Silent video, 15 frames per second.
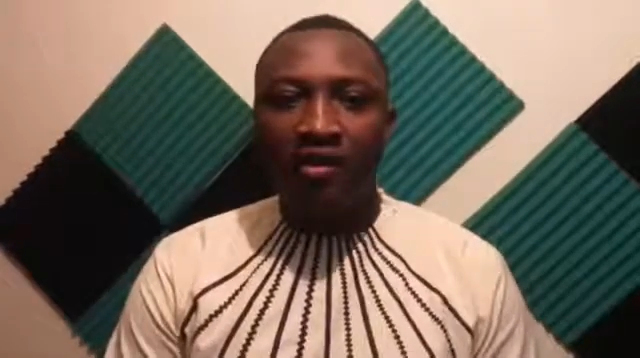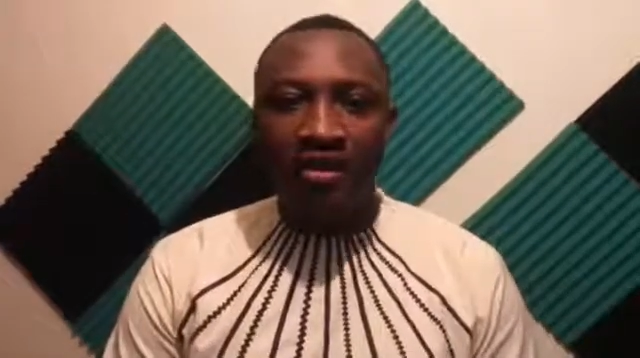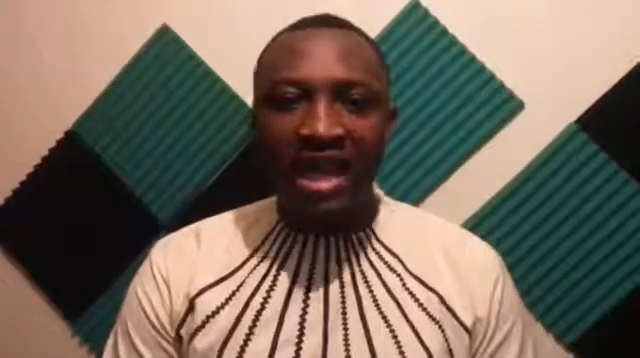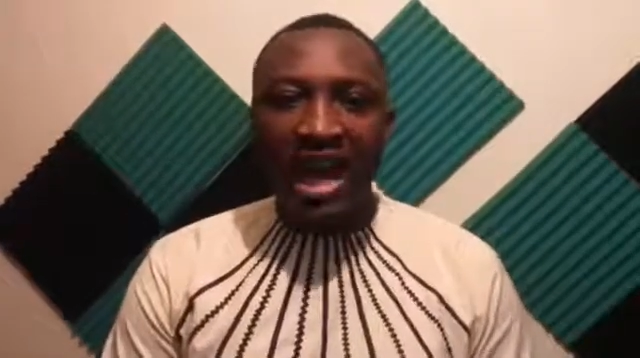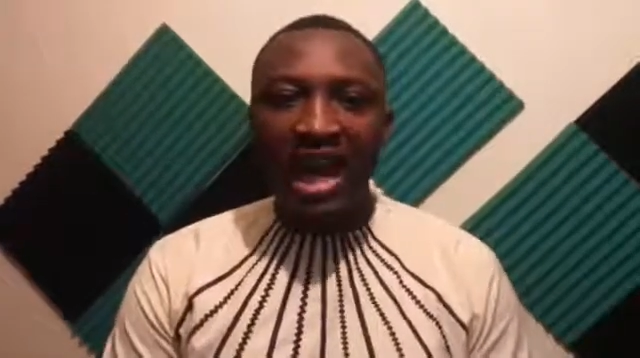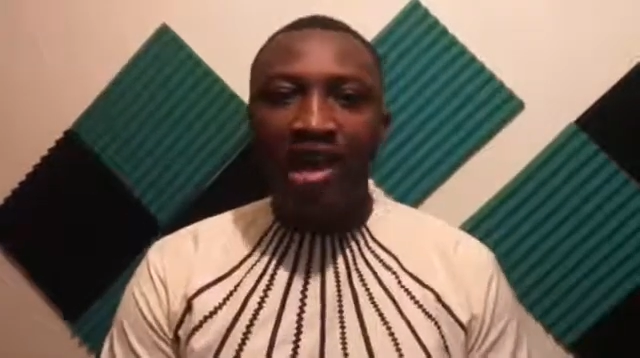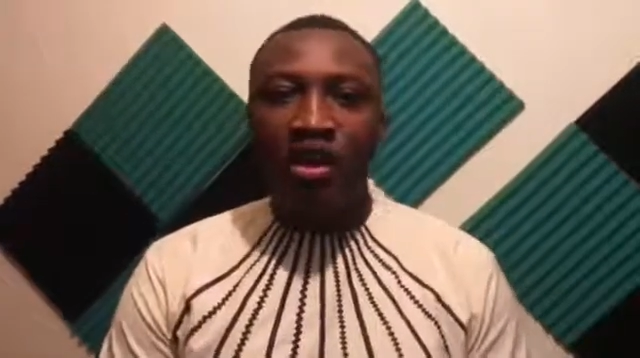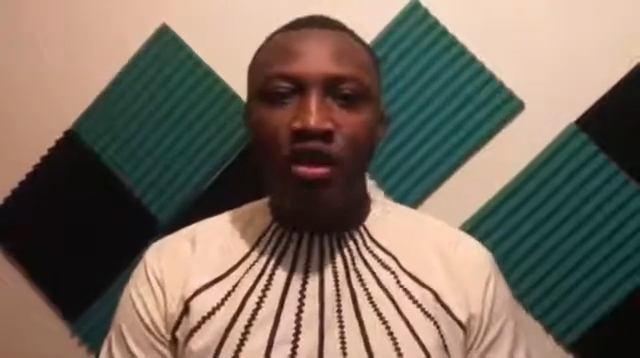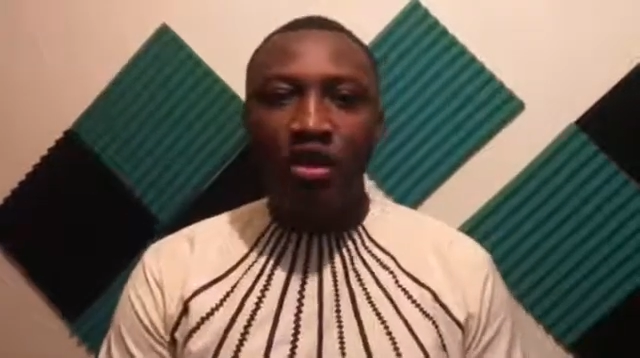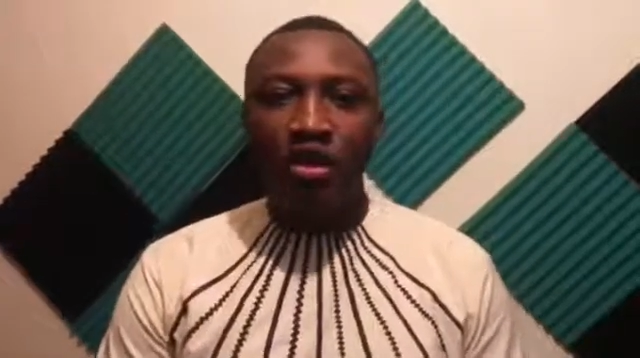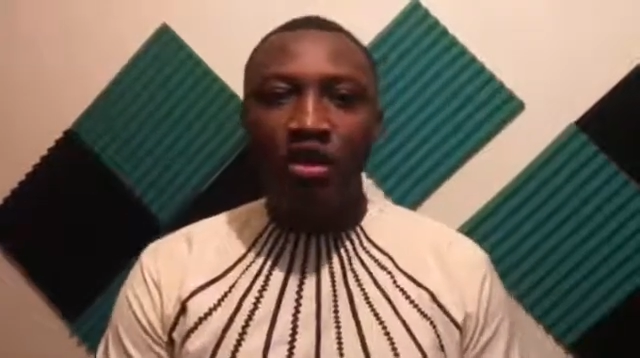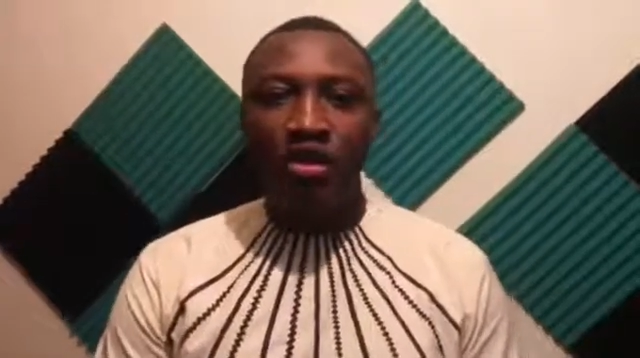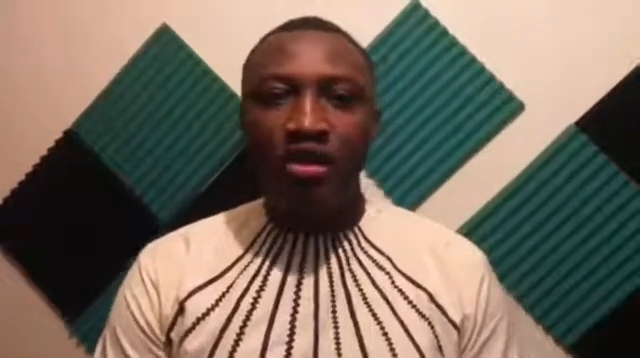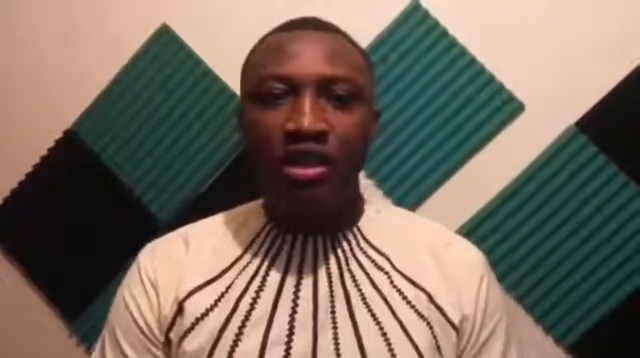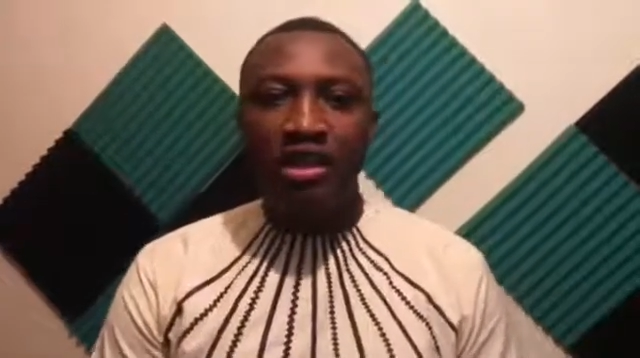
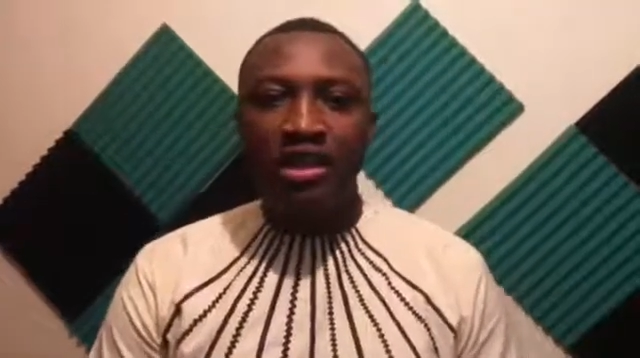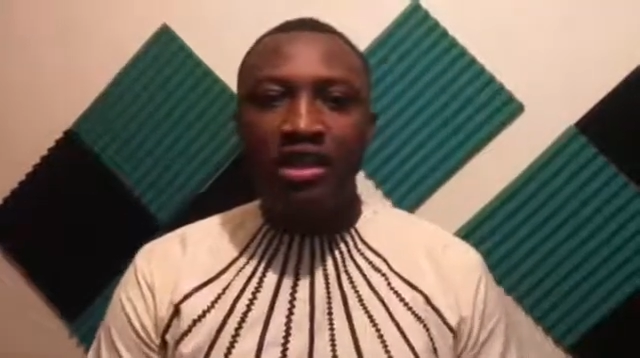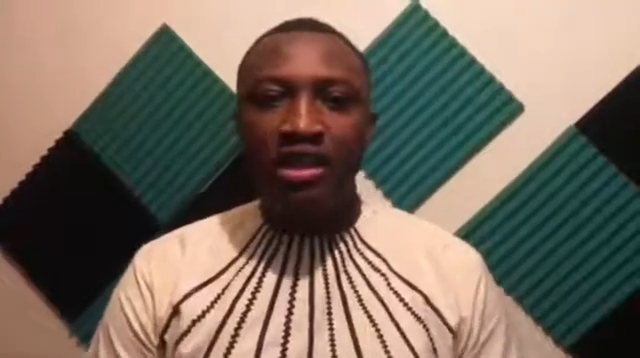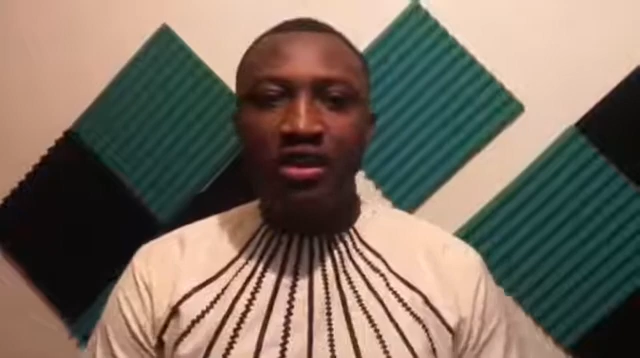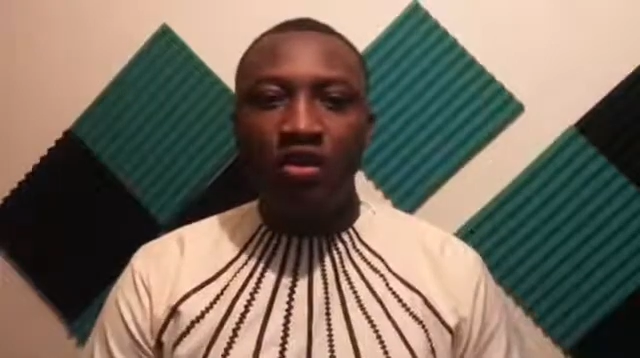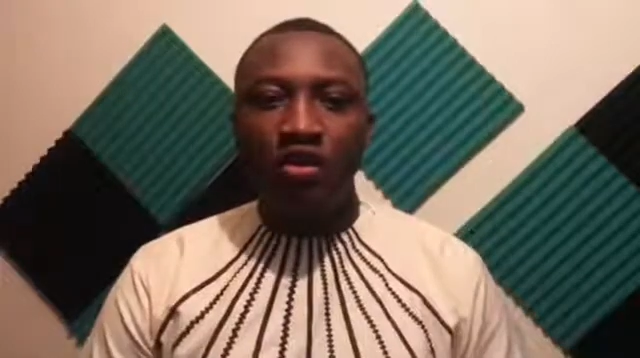dialogue is a